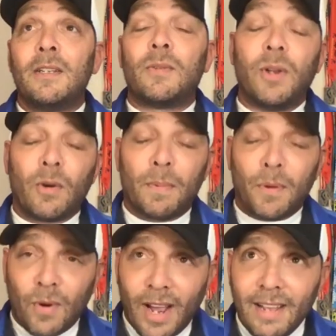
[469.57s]
We are a
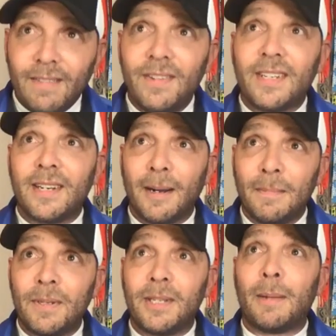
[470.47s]
private
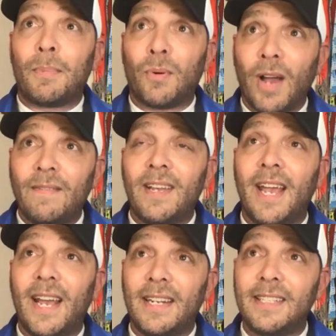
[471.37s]
company, a private
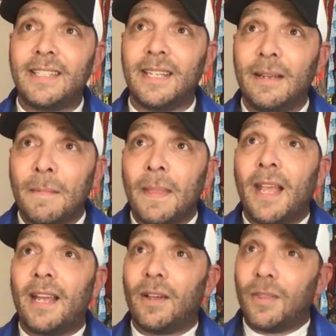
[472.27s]
entity.
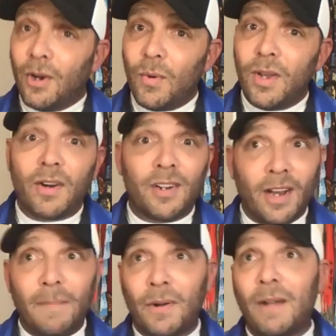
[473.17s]
And although we are a
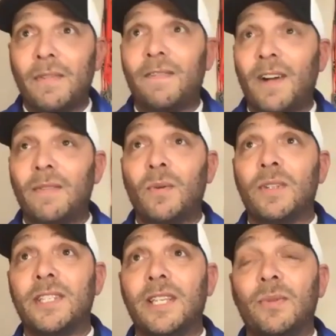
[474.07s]
nonprofit
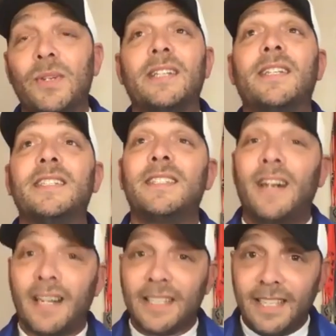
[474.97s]
501c3, that does
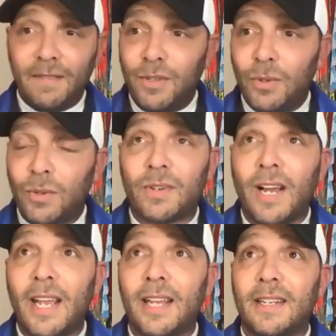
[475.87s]
not give you the
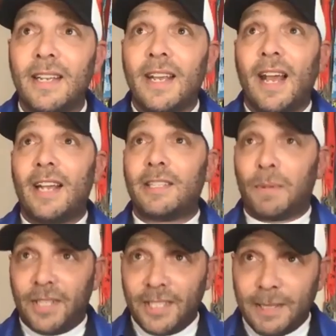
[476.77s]
right as a
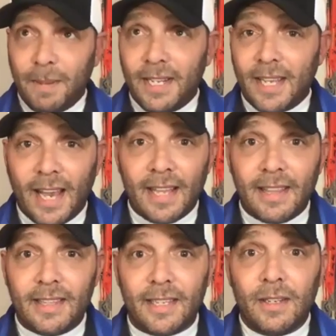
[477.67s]
participating
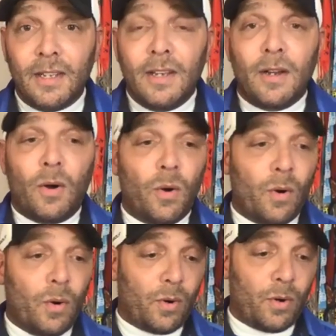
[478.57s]
athlete
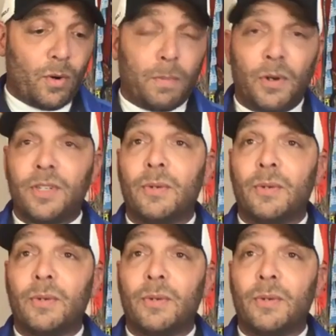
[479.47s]
or person